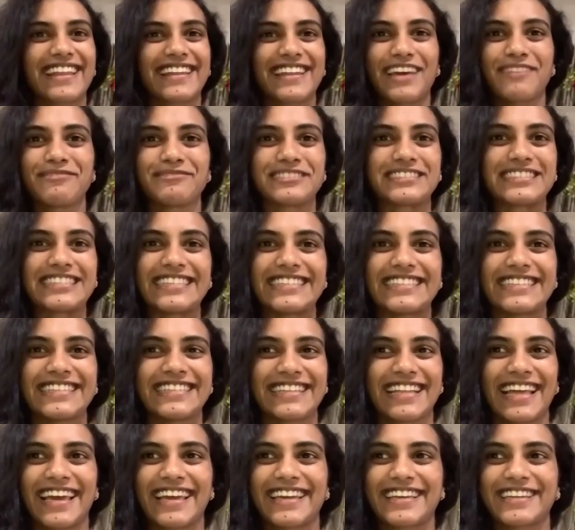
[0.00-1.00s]
and I was leading
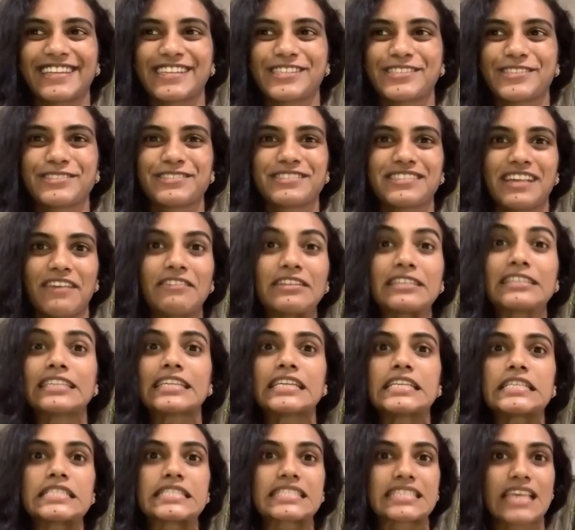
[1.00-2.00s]

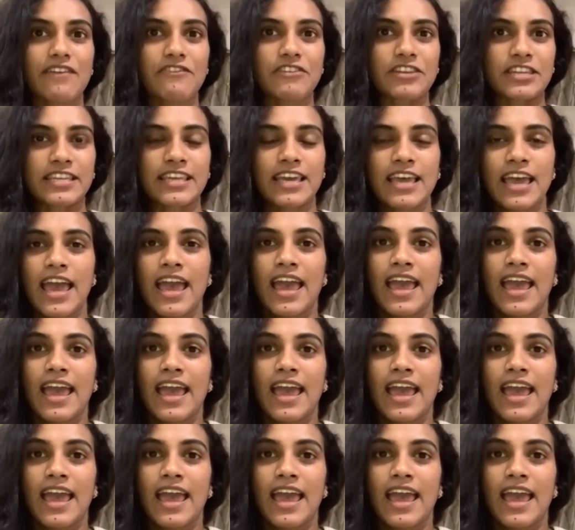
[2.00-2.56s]
17-7,